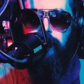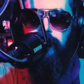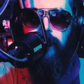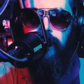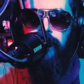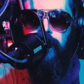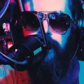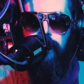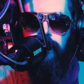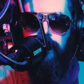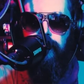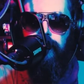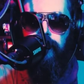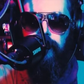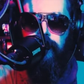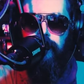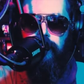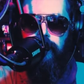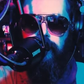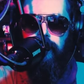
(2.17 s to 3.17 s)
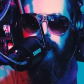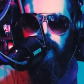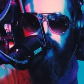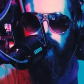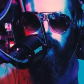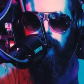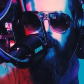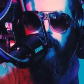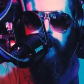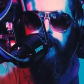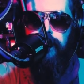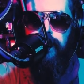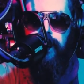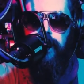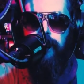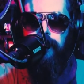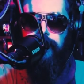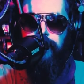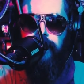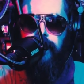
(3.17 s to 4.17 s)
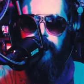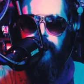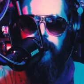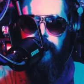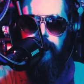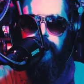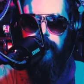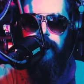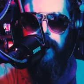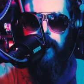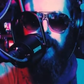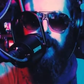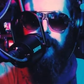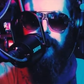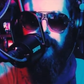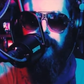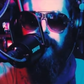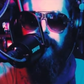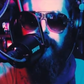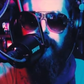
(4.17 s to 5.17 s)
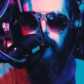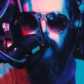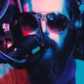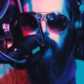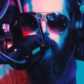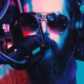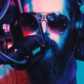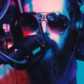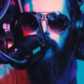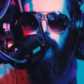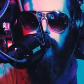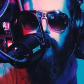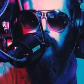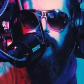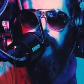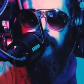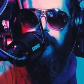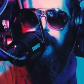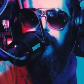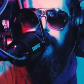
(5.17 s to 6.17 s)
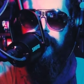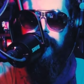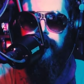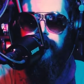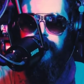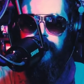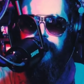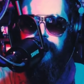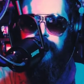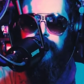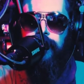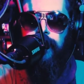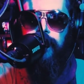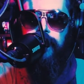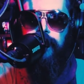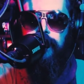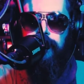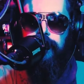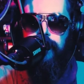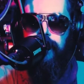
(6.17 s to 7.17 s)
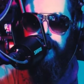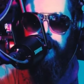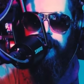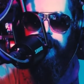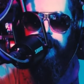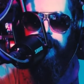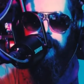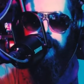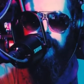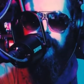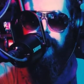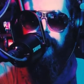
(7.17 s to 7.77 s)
another Vodkast lighting test. All this is a lighting test.